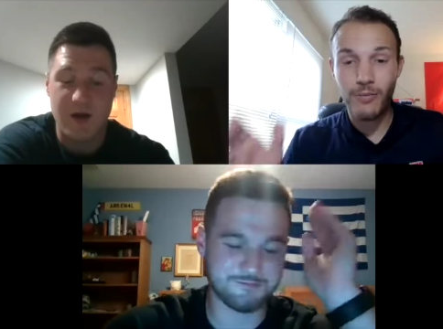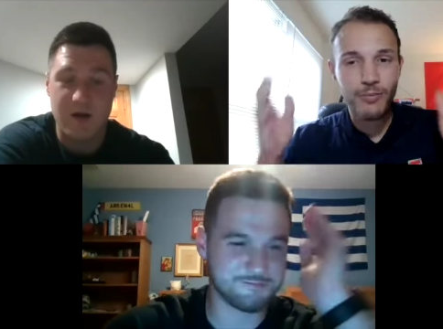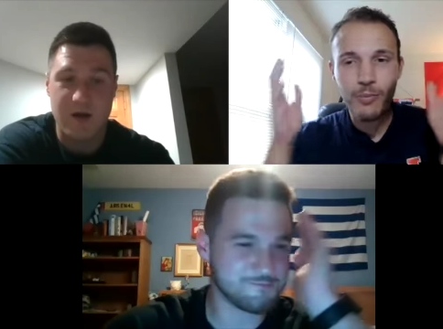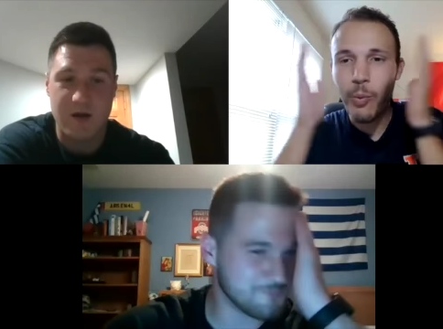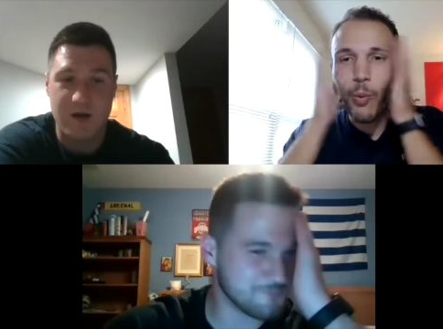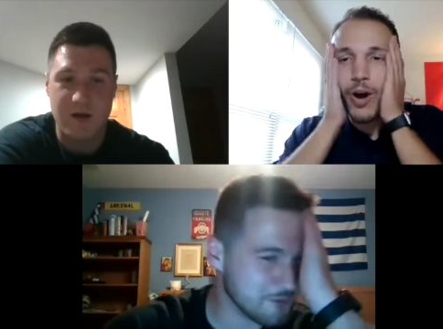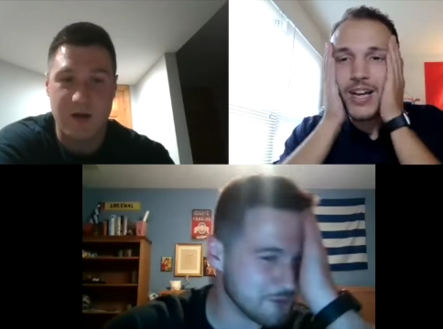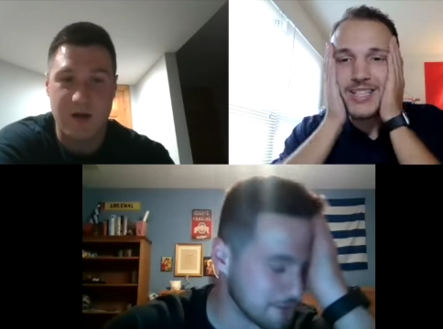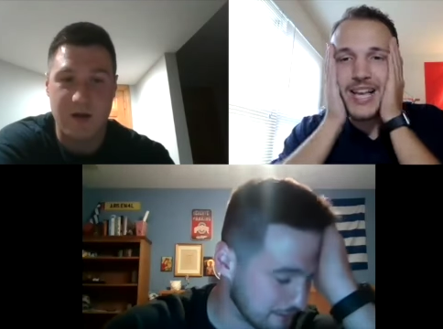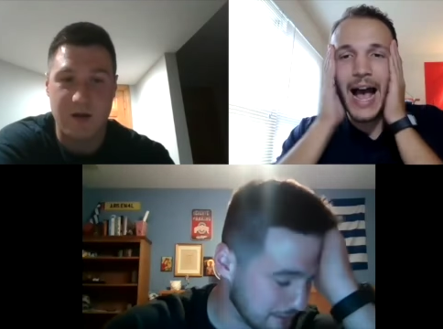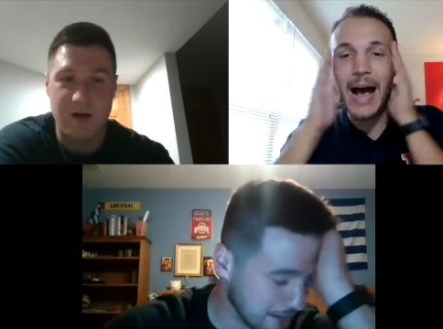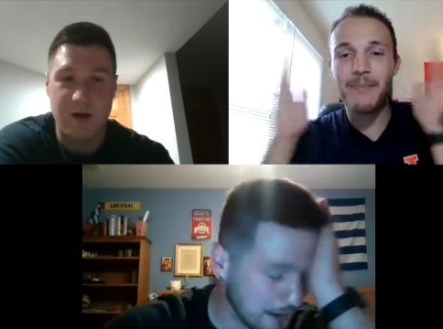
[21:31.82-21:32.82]
Speaker 1: what is
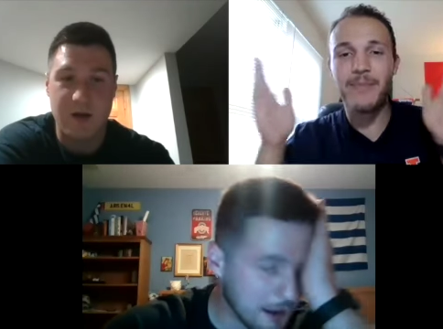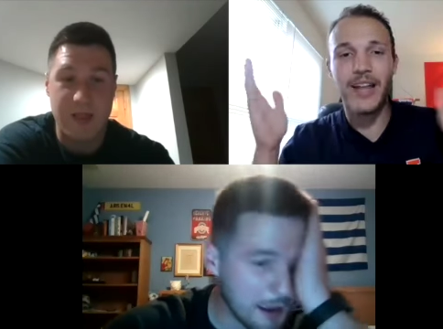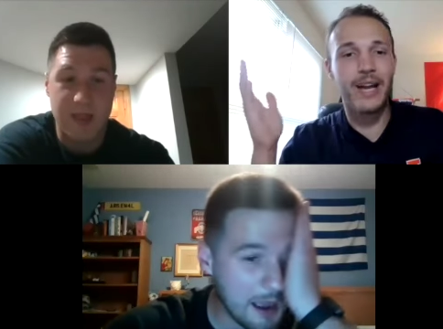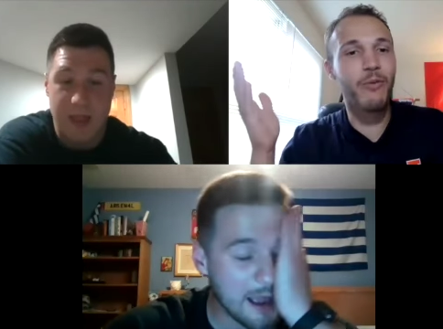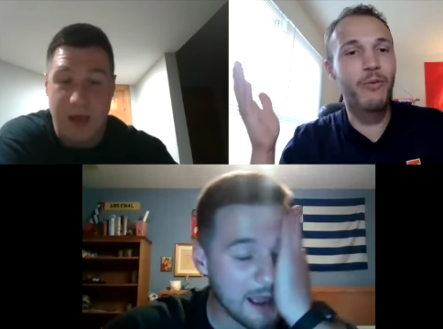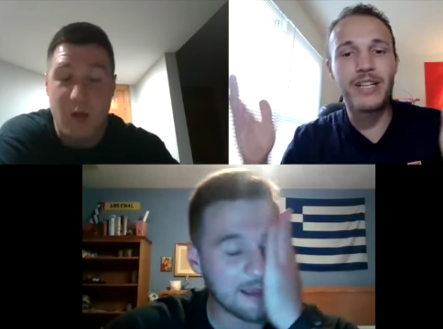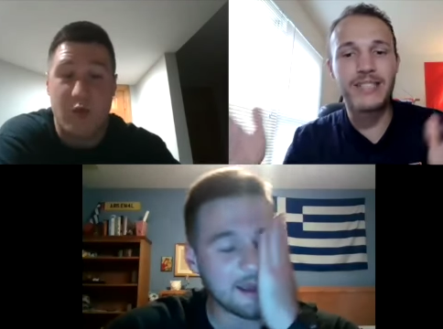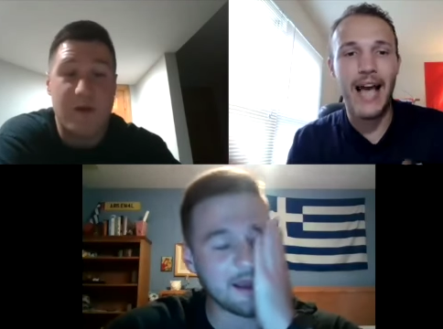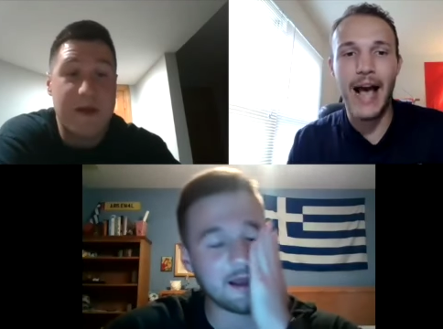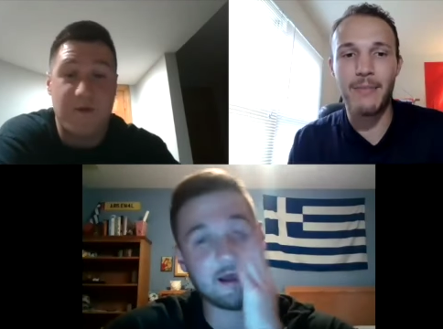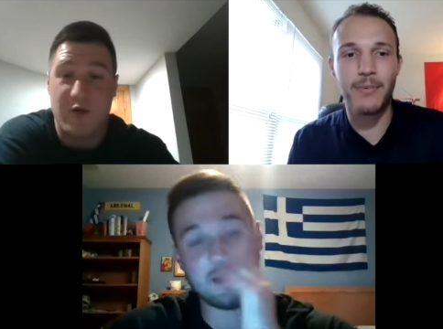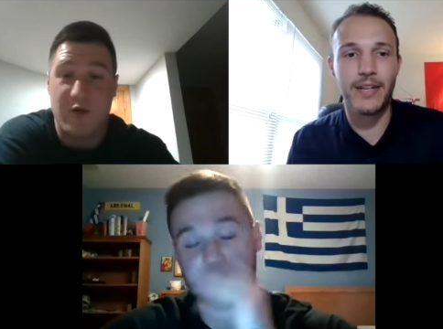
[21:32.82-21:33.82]
happening like what I will
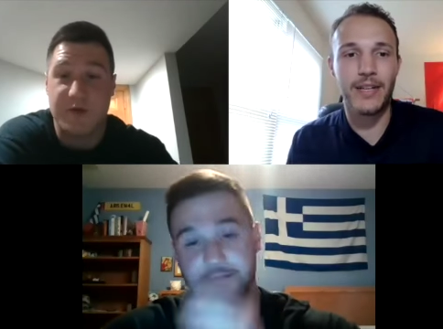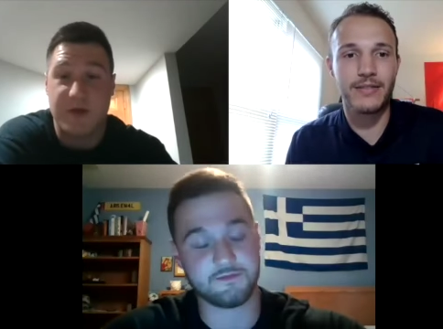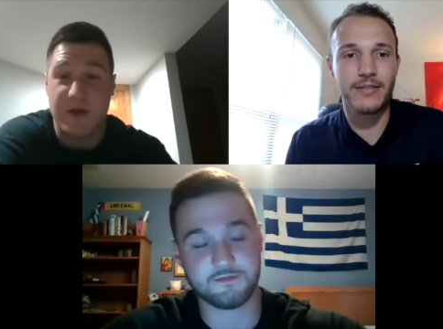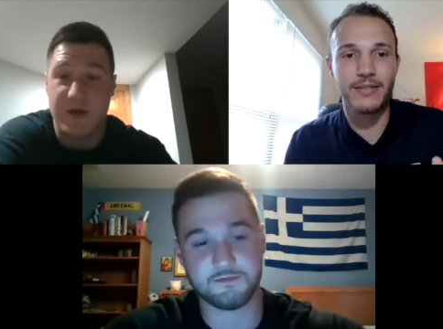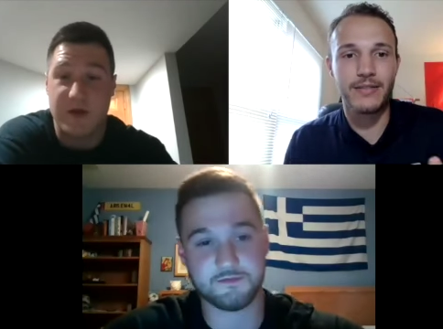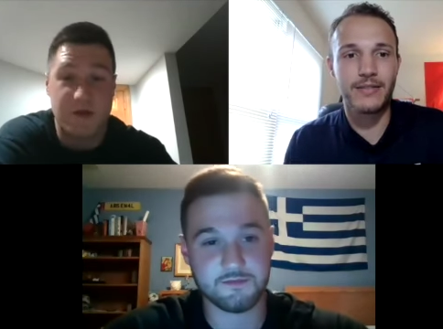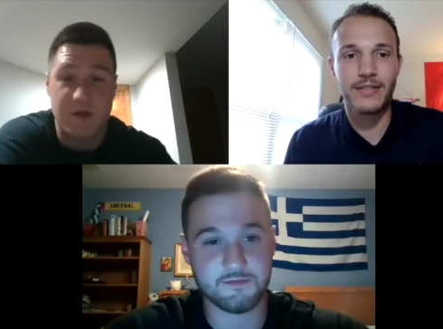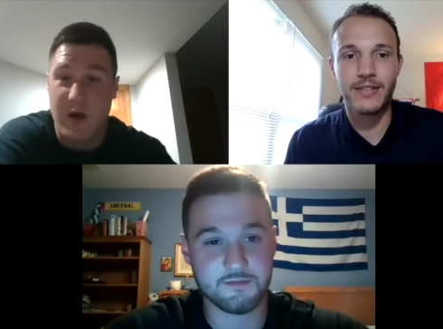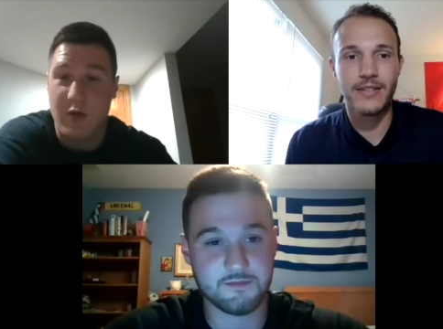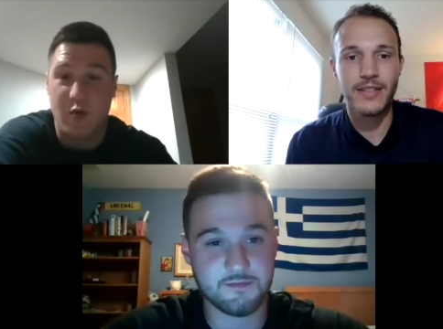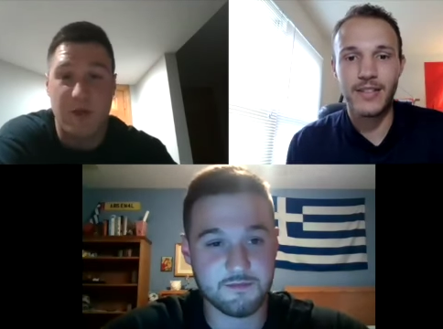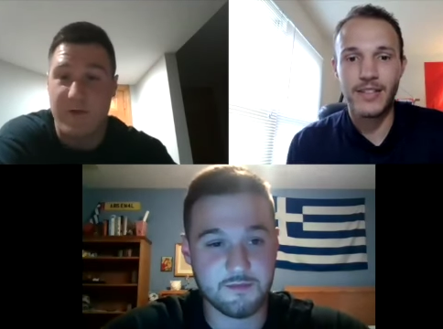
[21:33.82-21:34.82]
never
Speaker 2: understand it I
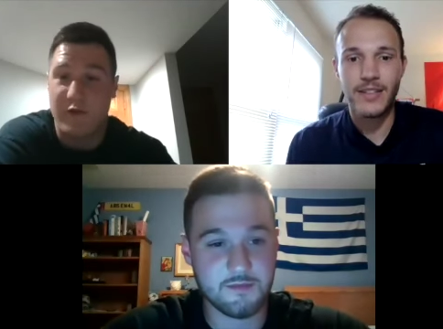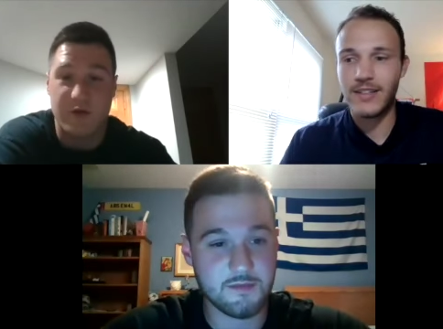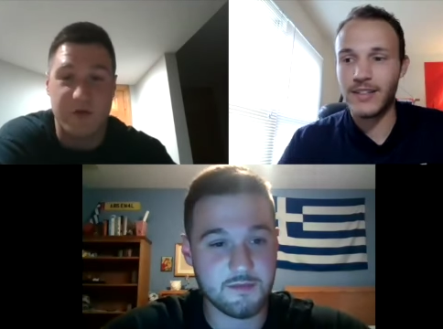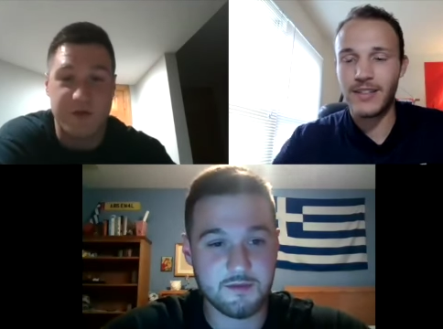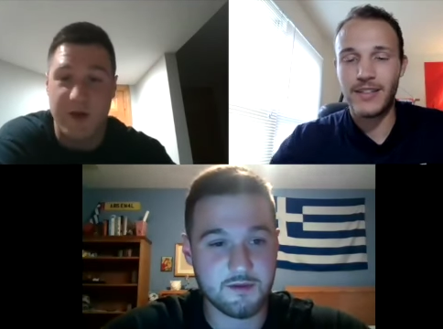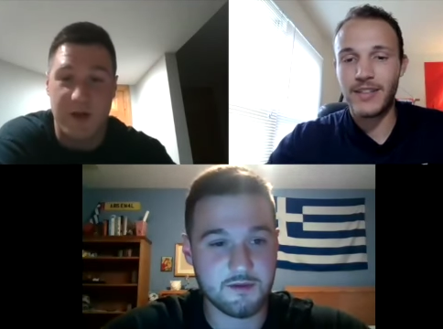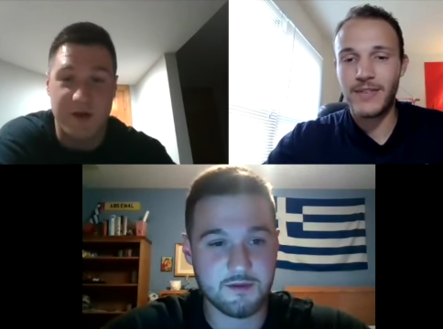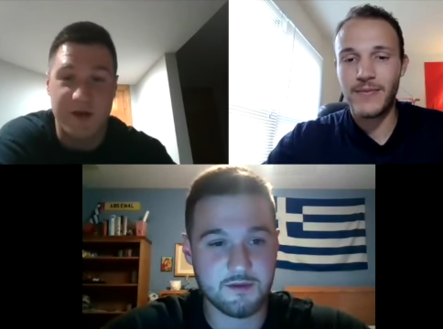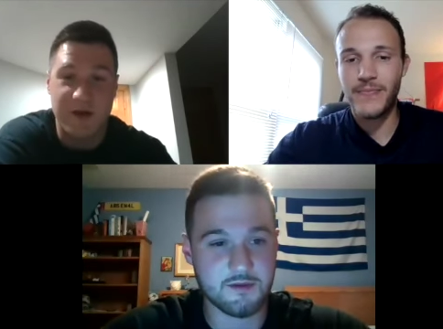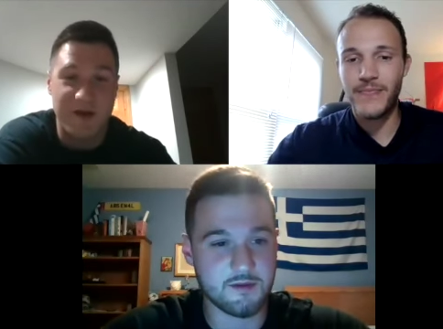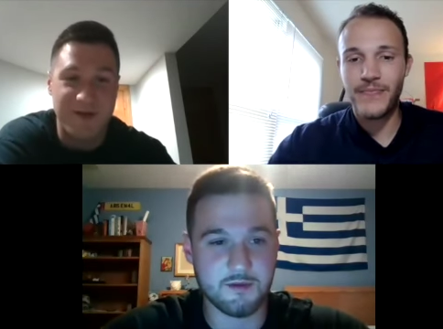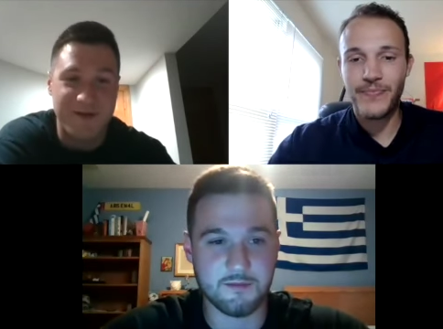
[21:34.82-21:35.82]
will never understand it
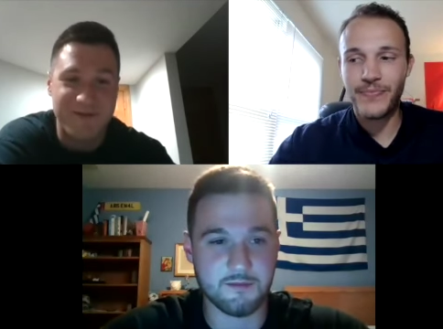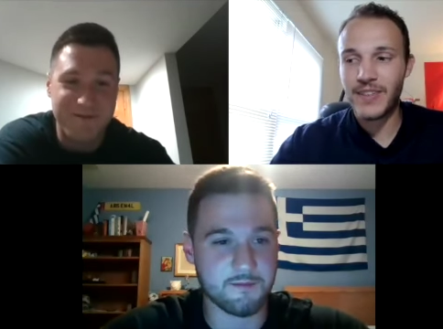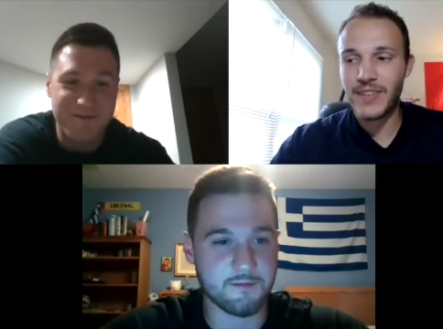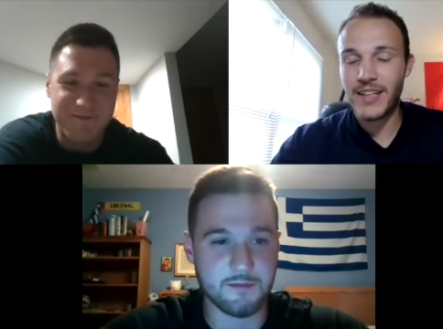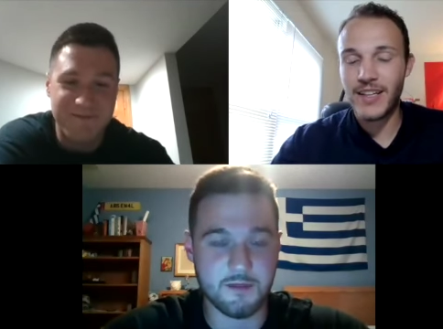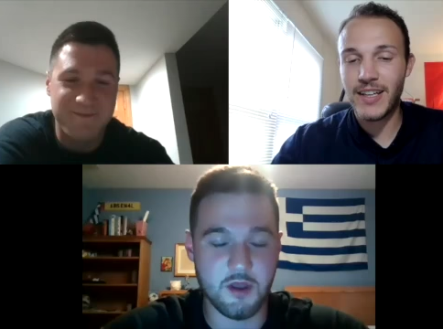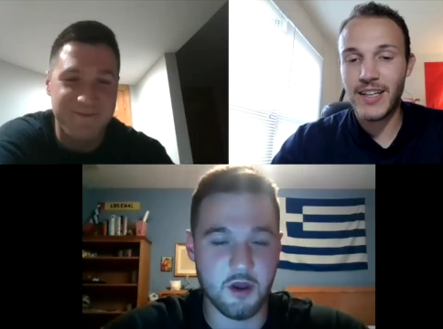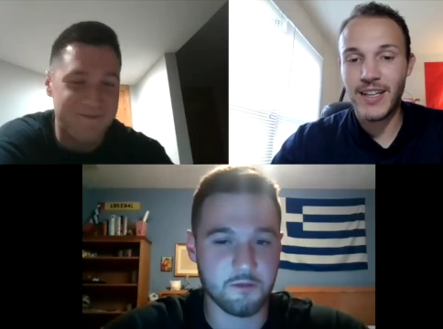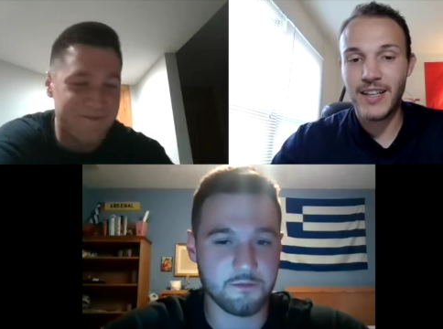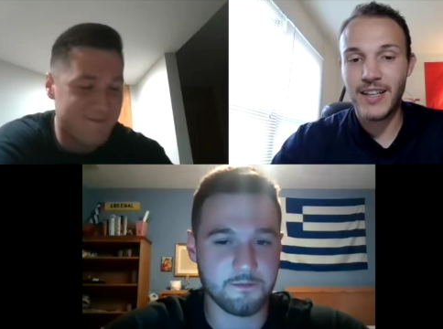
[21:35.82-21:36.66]
mm-hmm. no